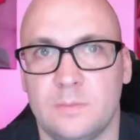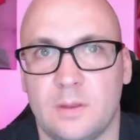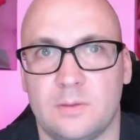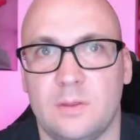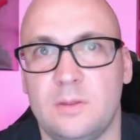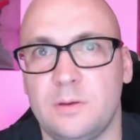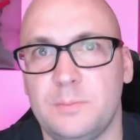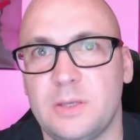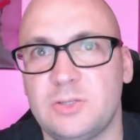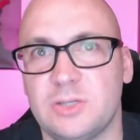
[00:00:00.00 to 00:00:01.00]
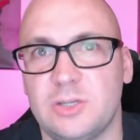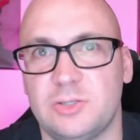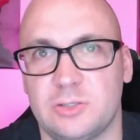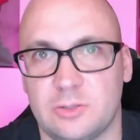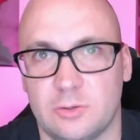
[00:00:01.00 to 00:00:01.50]
Another big
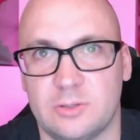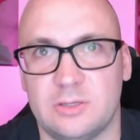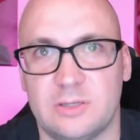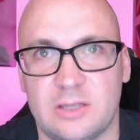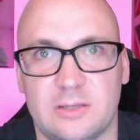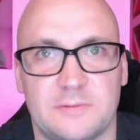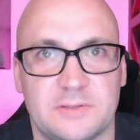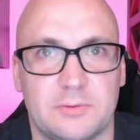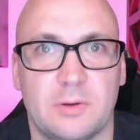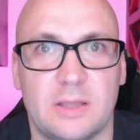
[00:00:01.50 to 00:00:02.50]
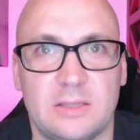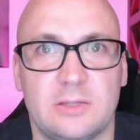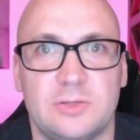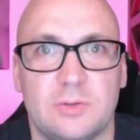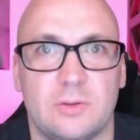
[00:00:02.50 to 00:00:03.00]
change in Kotlin native is
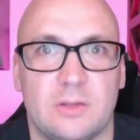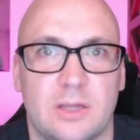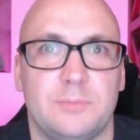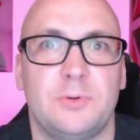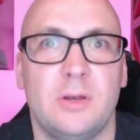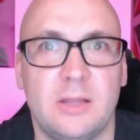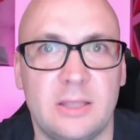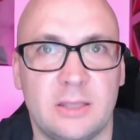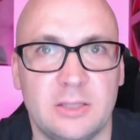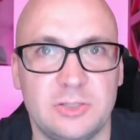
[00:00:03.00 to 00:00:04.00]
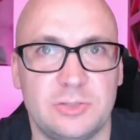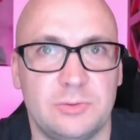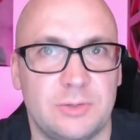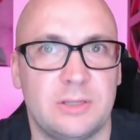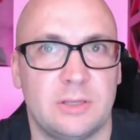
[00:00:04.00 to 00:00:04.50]
related to library linkage
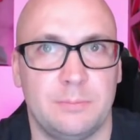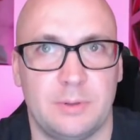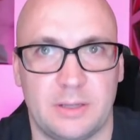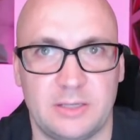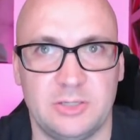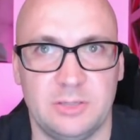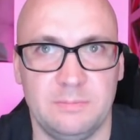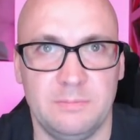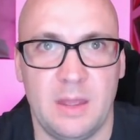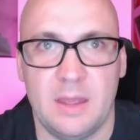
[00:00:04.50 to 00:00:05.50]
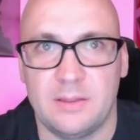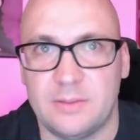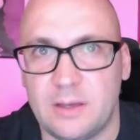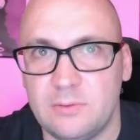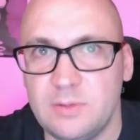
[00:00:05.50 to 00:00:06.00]
during compilation.
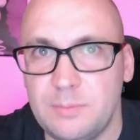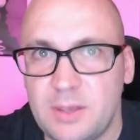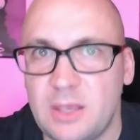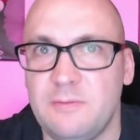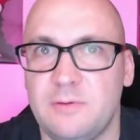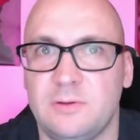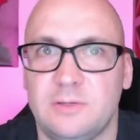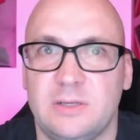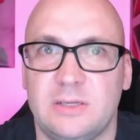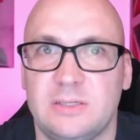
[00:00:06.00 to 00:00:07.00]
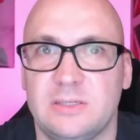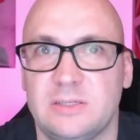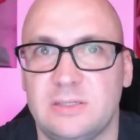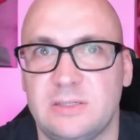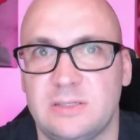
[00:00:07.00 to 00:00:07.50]
Now the behavior
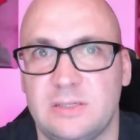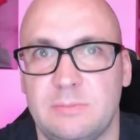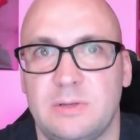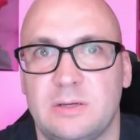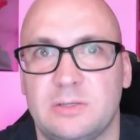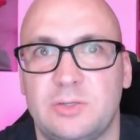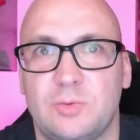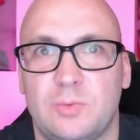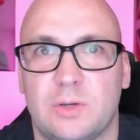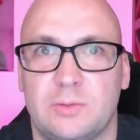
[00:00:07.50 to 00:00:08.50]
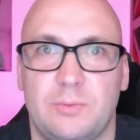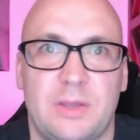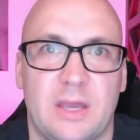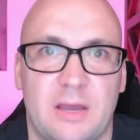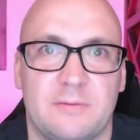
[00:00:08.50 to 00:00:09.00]
is similar to what we
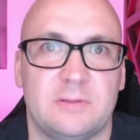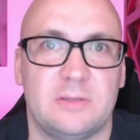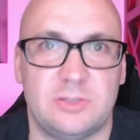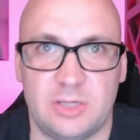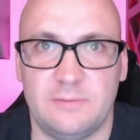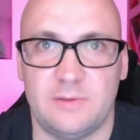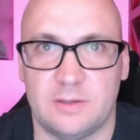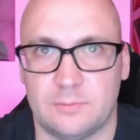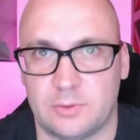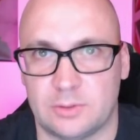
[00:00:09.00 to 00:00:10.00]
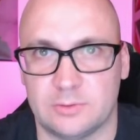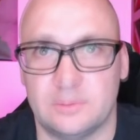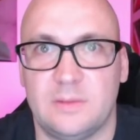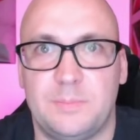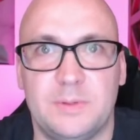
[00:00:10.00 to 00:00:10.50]
have in the JVM
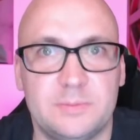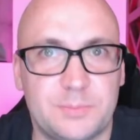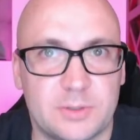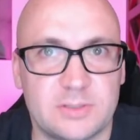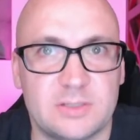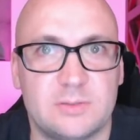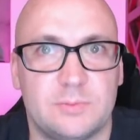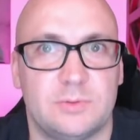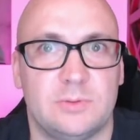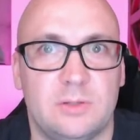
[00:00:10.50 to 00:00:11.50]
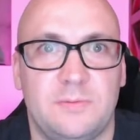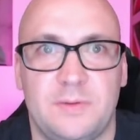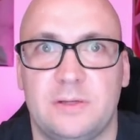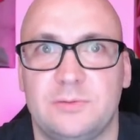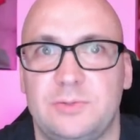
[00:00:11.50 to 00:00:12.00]
world. The build process would not
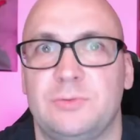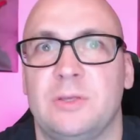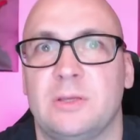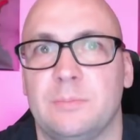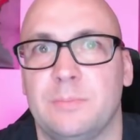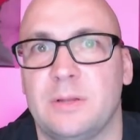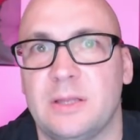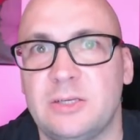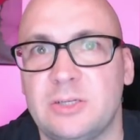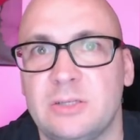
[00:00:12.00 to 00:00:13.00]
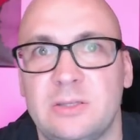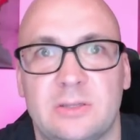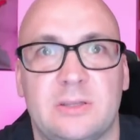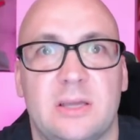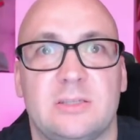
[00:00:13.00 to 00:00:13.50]
fail during compilation
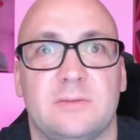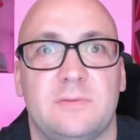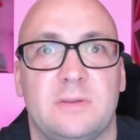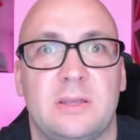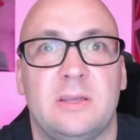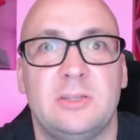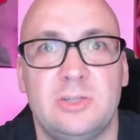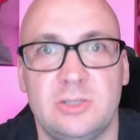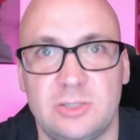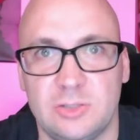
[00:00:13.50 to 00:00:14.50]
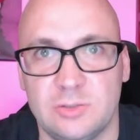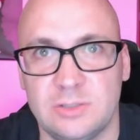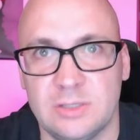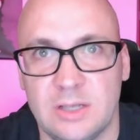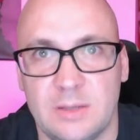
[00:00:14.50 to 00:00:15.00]
in case of linkage
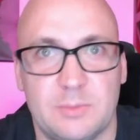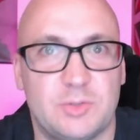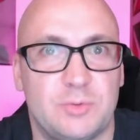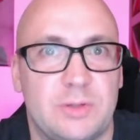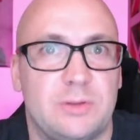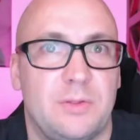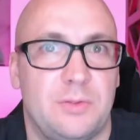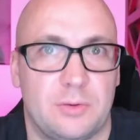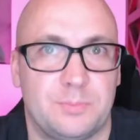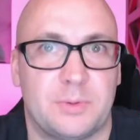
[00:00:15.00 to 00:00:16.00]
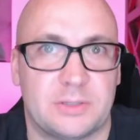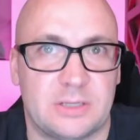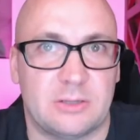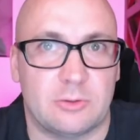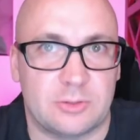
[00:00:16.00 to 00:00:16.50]
issues between the
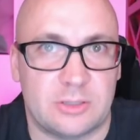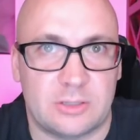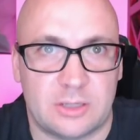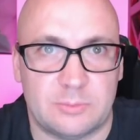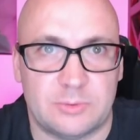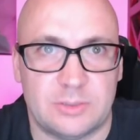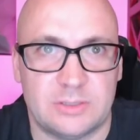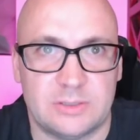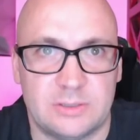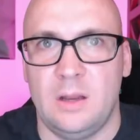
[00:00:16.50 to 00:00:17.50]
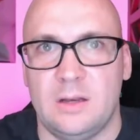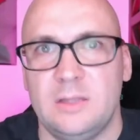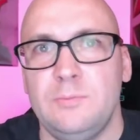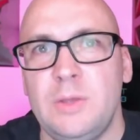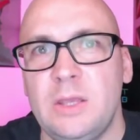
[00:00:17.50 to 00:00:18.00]
third-party Kotlin libraries.
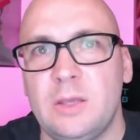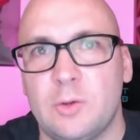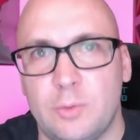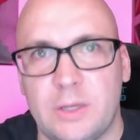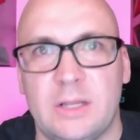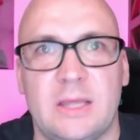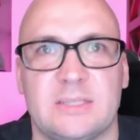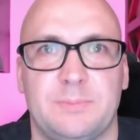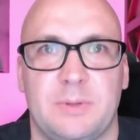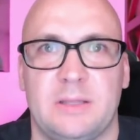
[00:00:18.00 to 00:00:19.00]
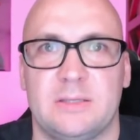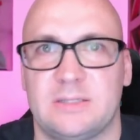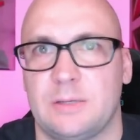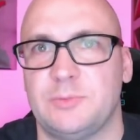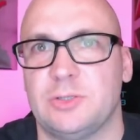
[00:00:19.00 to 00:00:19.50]
Let me quickly explain the
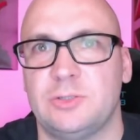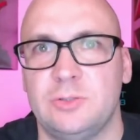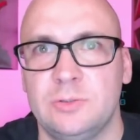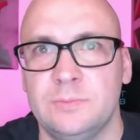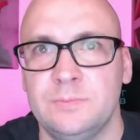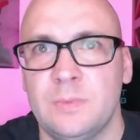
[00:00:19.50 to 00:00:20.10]
subject too.